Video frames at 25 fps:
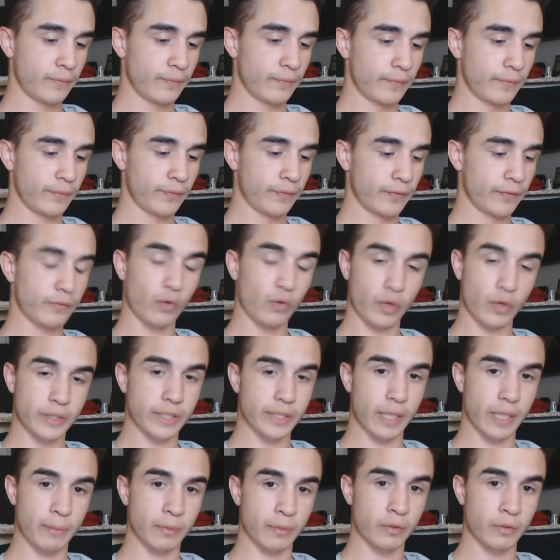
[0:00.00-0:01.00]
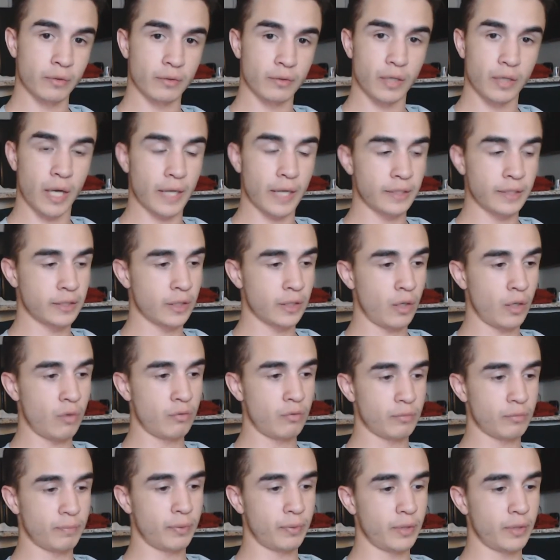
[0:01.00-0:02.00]
for example, I don't
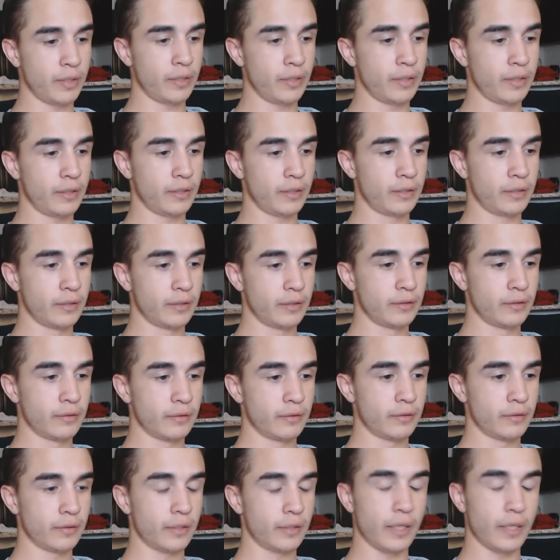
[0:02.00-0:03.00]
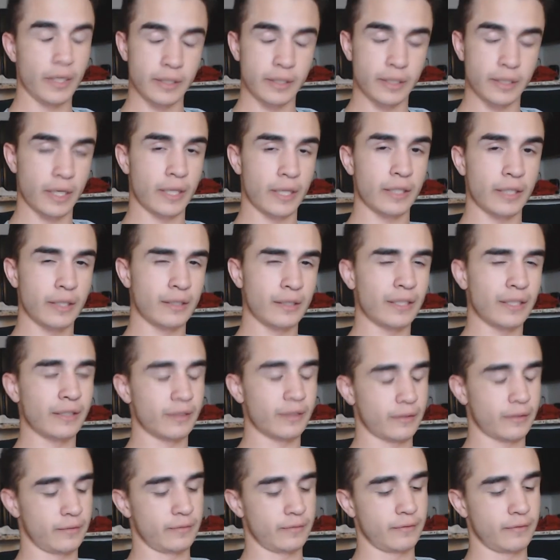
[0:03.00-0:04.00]
put it like
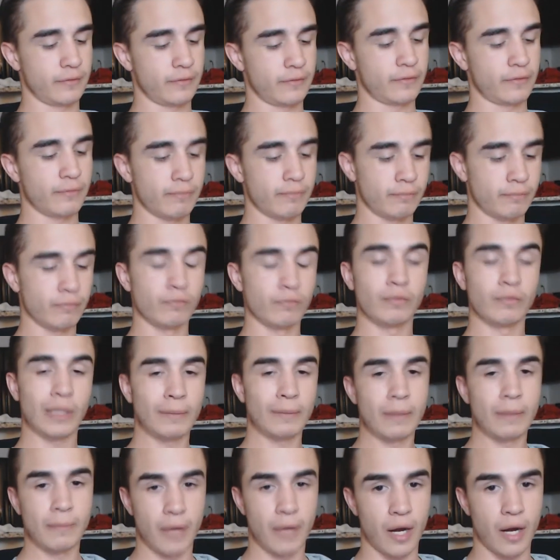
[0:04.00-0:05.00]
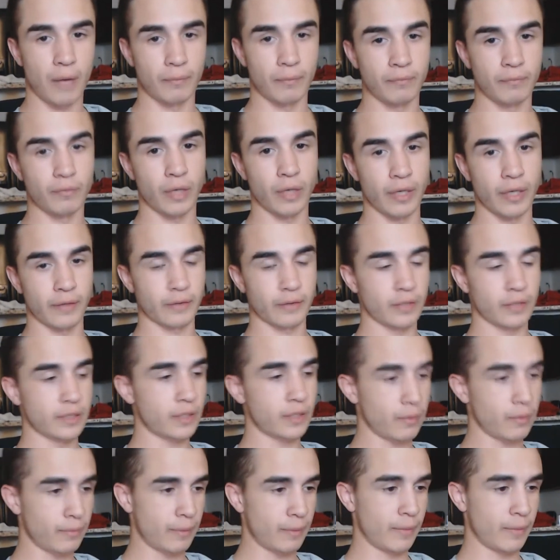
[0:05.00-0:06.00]
my mom, right? Let's start with
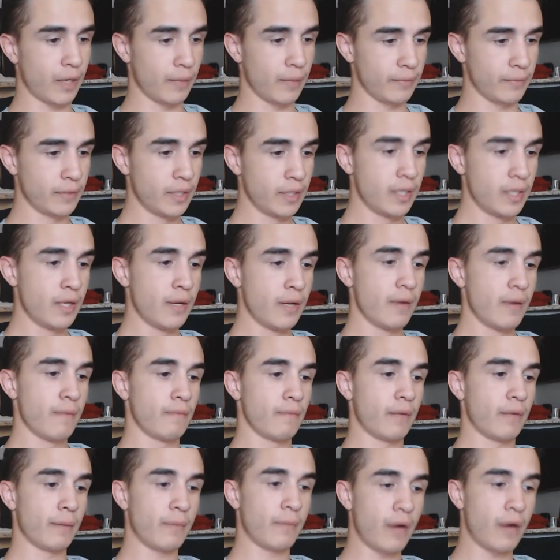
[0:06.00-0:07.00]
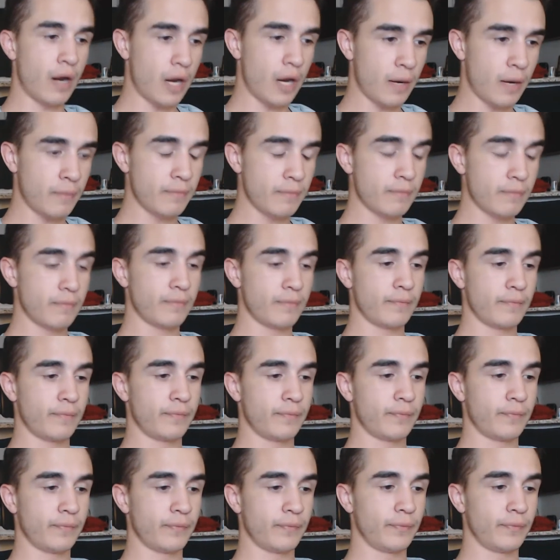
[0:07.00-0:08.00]
my mom. My mom,
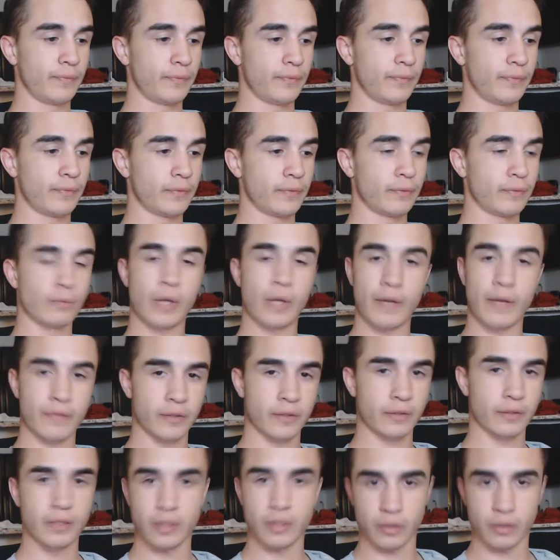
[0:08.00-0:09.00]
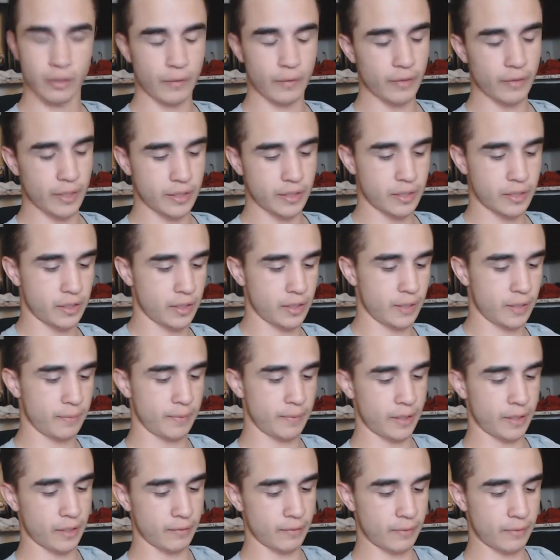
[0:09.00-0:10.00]
we have a great relationship. I
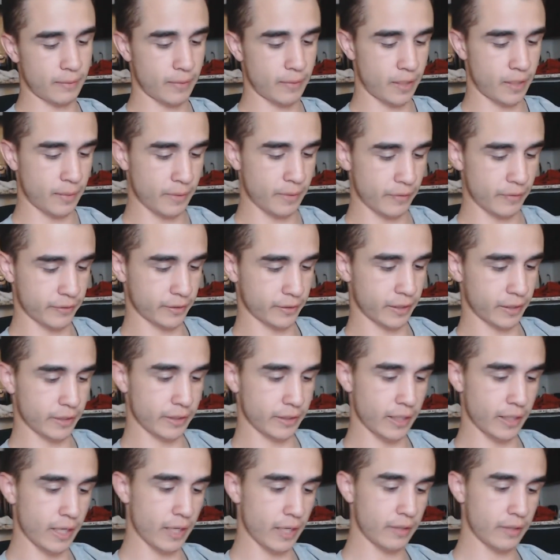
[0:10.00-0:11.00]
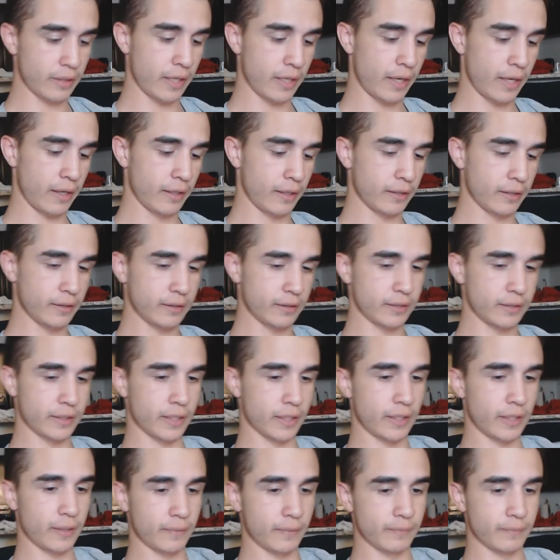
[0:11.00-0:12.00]
love my mom and everything like that,
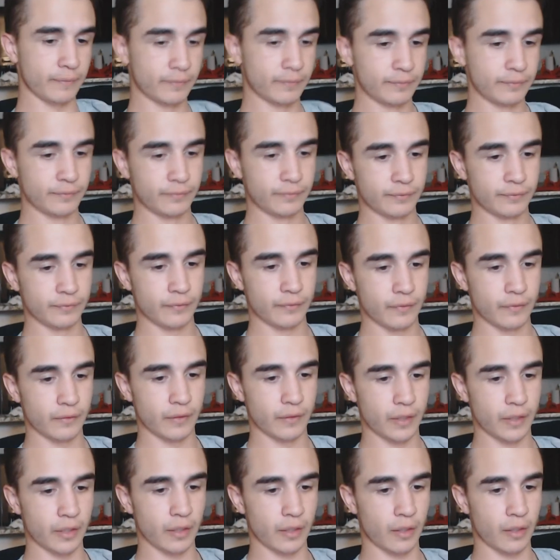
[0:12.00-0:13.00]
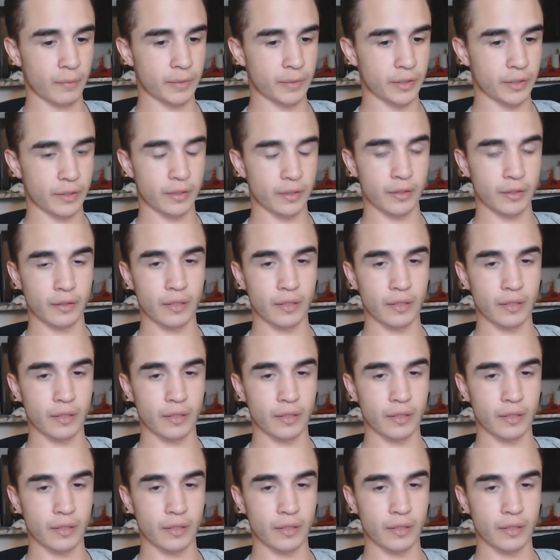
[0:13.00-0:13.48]
and I'm sure,